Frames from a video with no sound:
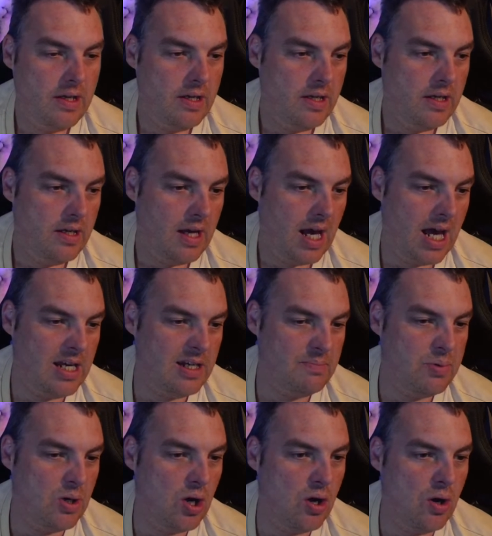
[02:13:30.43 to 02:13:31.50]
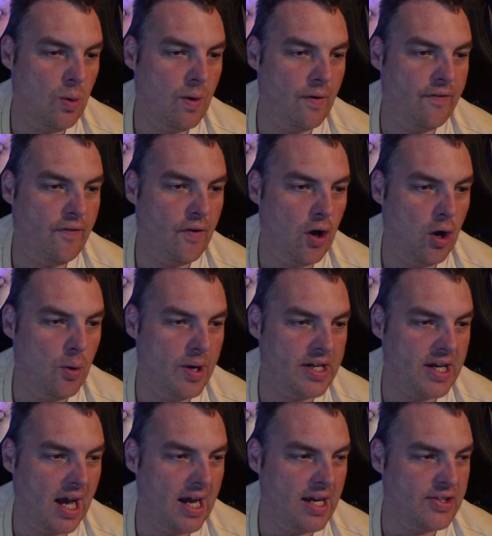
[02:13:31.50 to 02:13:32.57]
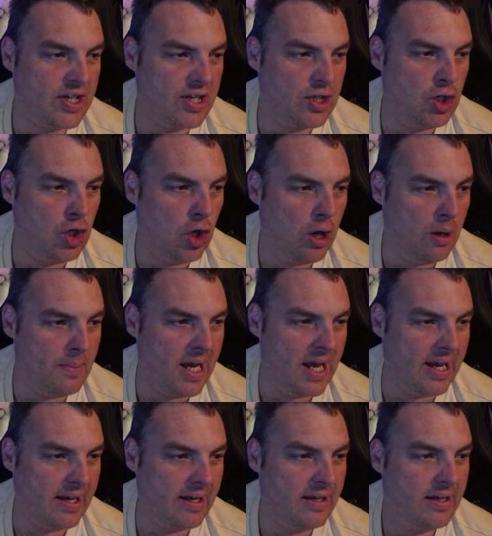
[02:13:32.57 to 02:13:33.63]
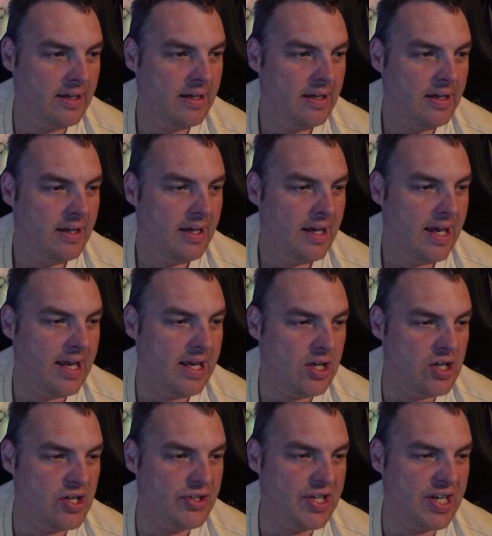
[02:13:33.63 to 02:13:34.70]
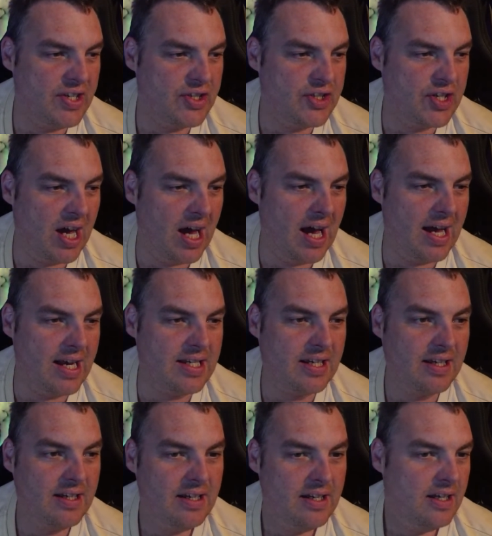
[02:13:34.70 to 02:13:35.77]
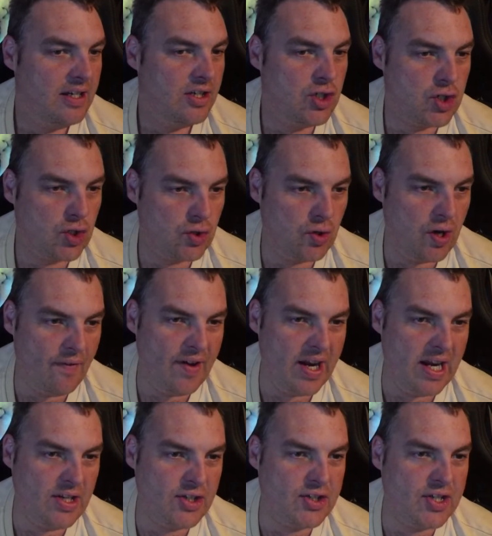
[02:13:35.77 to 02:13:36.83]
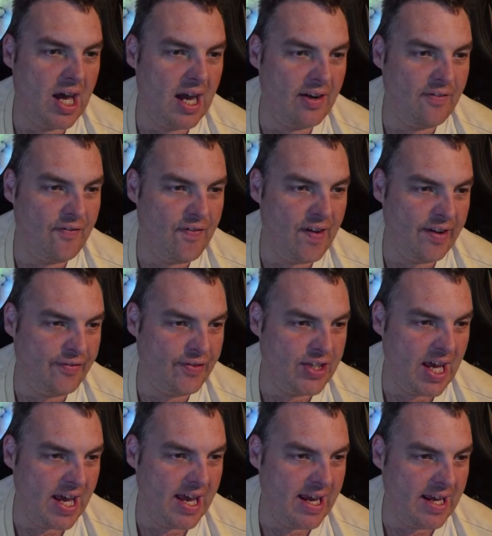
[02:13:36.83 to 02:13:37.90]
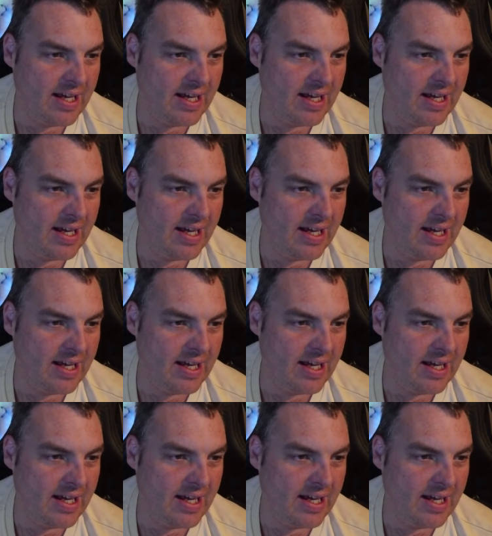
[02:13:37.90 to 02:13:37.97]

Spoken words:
Handball forward. Isaac Cumming. He goes inside. Driven inside 50.